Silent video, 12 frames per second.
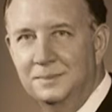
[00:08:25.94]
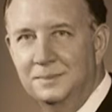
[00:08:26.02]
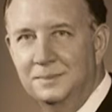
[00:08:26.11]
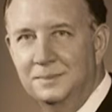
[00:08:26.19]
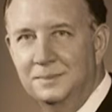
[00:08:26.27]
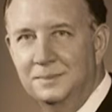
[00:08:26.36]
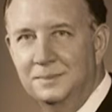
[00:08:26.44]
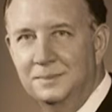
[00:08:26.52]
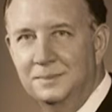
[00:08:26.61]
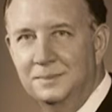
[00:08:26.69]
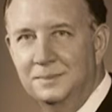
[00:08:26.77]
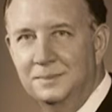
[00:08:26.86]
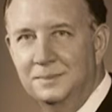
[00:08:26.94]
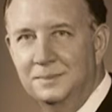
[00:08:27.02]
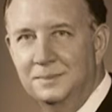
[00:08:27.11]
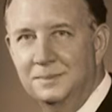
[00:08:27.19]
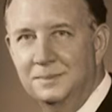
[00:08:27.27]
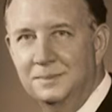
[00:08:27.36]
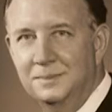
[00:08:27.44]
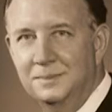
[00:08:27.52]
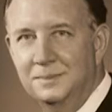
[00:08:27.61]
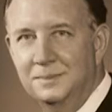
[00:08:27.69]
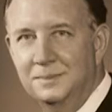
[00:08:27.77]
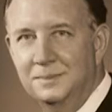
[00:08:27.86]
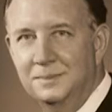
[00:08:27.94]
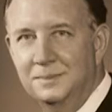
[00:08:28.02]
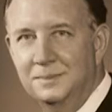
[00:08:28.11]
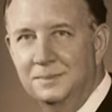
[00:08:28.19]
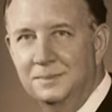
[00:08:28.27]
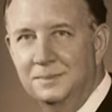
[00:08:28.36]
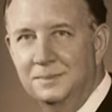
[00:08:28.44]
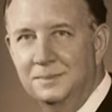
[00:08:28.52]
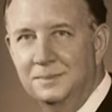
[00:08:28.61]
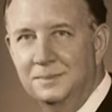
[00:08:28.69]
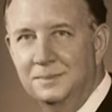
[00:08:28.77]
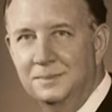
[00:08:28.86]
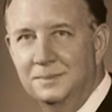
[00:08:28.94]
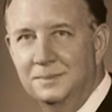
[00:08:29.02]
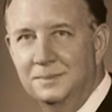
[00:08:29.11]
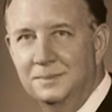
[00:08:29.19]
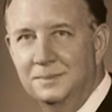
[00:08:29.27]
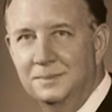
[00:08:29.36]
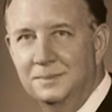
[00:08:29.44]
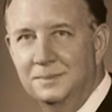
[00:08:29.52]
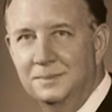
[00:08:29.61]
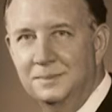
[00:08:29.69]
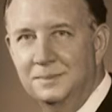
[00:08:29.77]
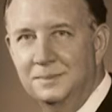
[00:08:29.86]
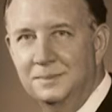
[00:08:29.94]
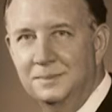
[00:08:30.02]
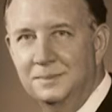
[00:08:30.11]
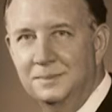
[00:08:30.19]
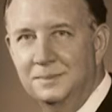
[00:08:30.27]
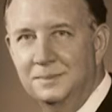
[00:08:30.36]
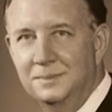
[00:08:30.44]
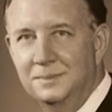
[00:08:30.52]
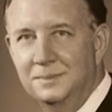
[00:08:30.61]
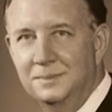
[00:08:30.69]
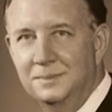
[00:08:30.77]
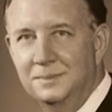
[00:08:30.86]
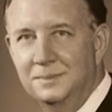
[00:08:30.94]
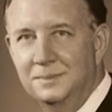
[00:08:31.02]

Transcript: [no speech]